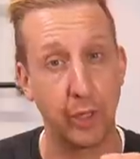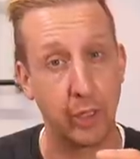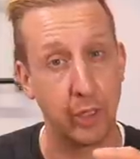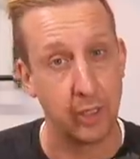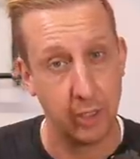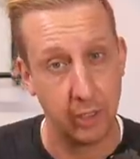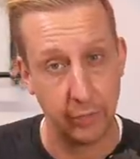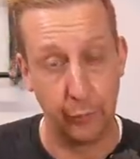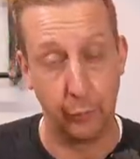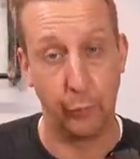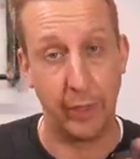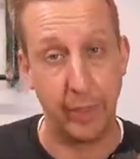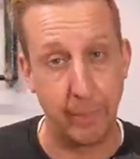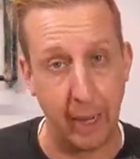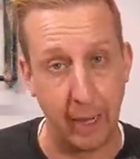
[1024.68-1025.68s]
the, the
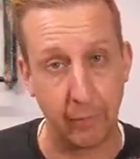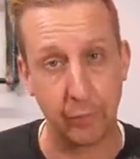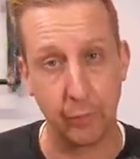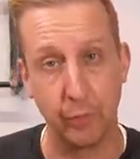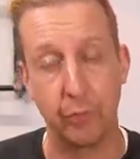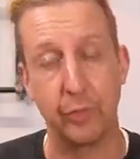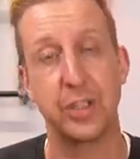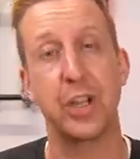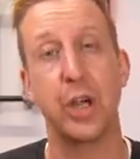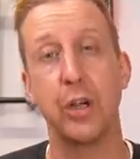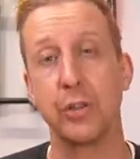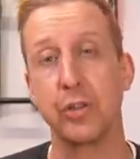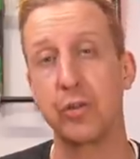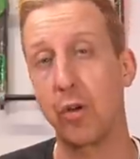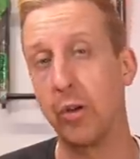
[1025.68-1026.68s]
rebound or the
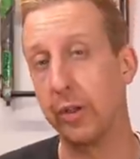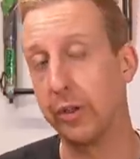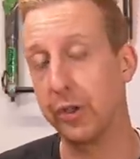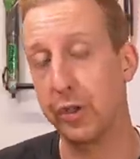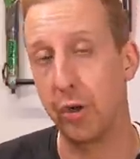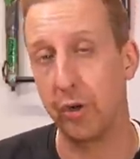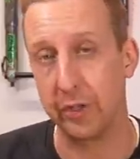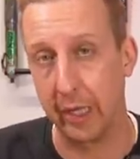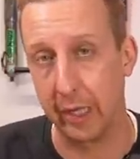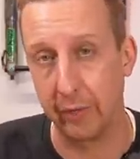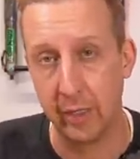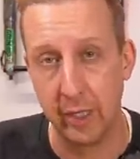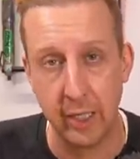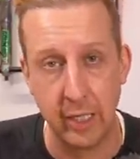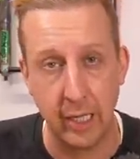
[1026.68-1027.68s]
return stroke of the shock down,
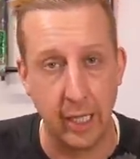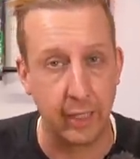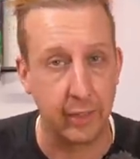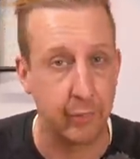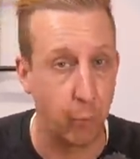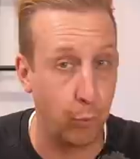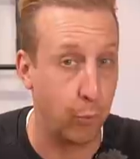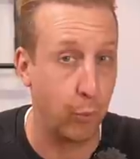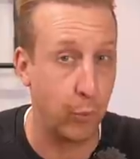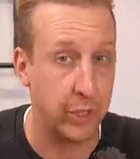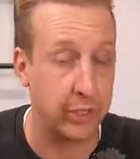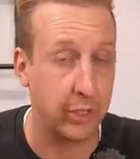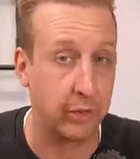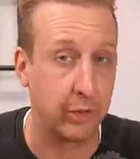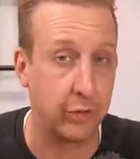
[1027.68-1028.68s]
uh,
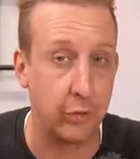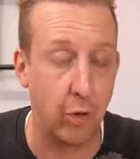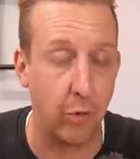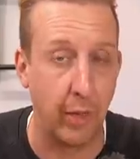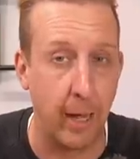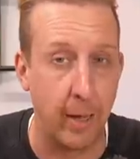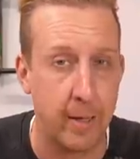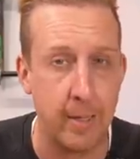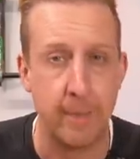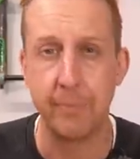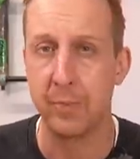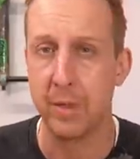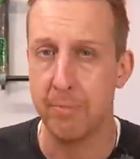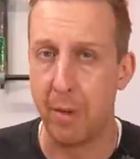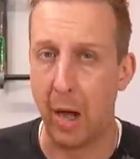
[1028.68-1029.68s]
which can control that.
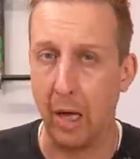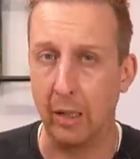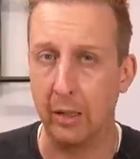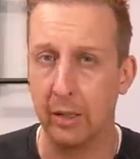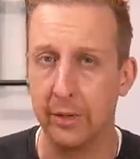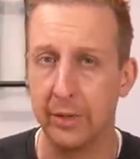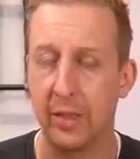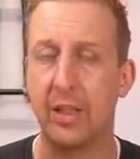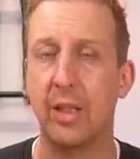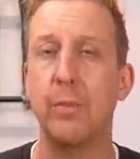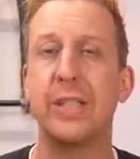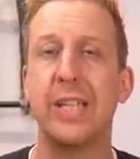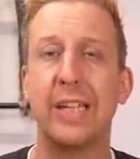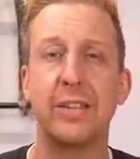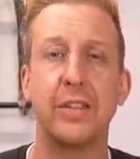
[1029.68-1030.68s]
But the thing
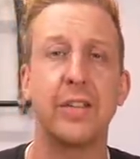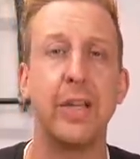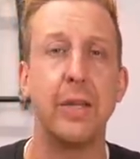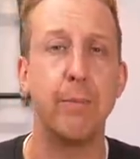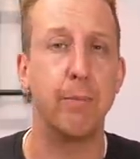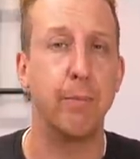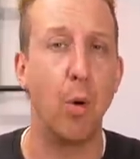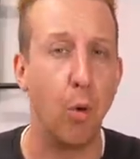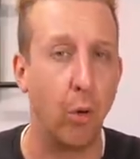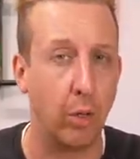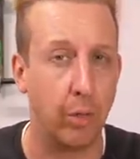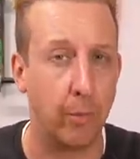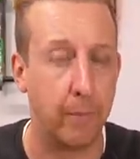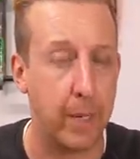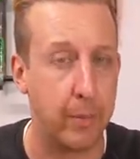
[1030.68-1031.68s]
we tend to see
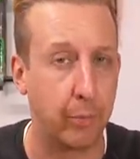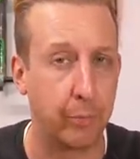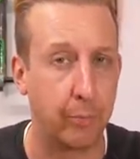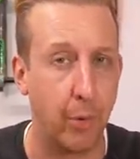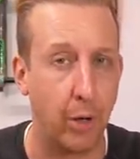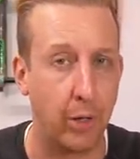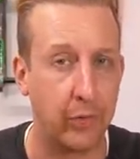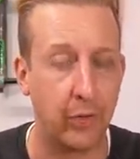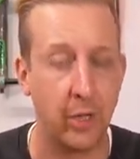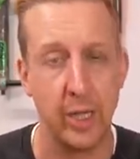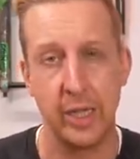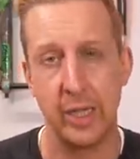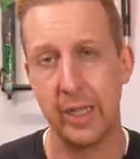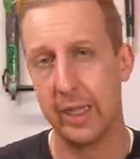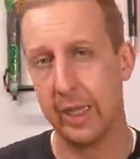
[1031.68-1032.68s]
more on people's bikes
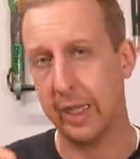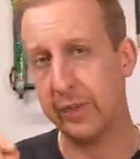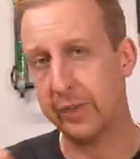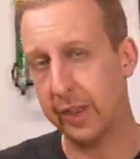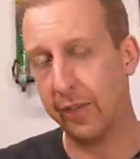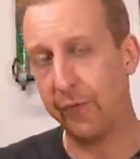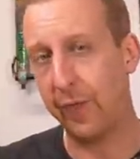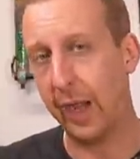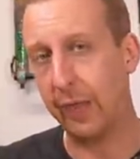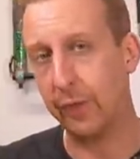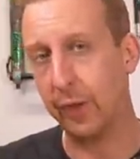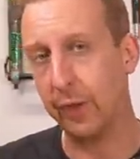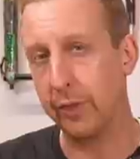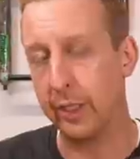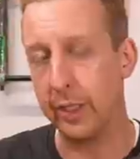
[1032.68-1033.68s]
isn't the fact
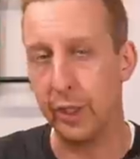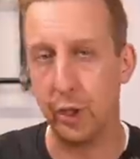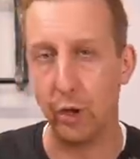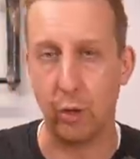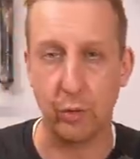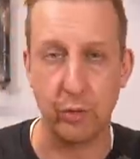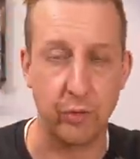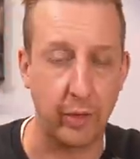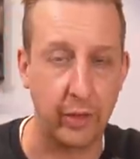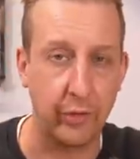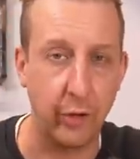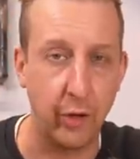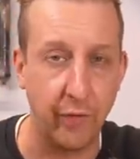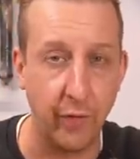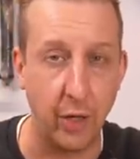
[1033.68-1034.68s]
that the shock was running
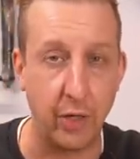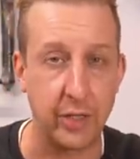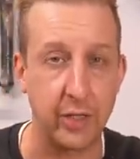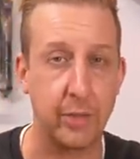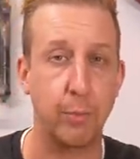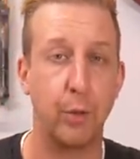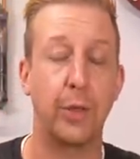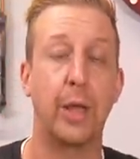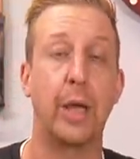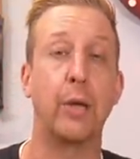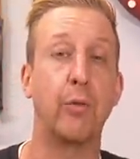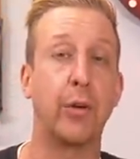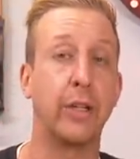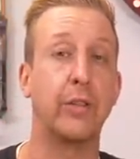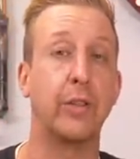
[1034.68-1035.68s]
too fast, it's more that
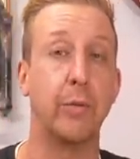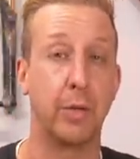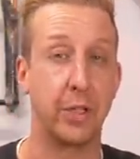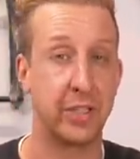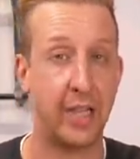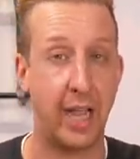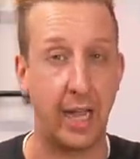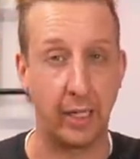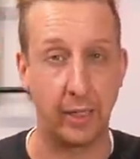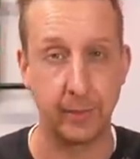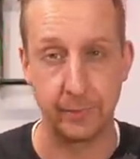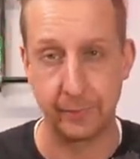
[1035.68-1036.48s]
they're running too much sag.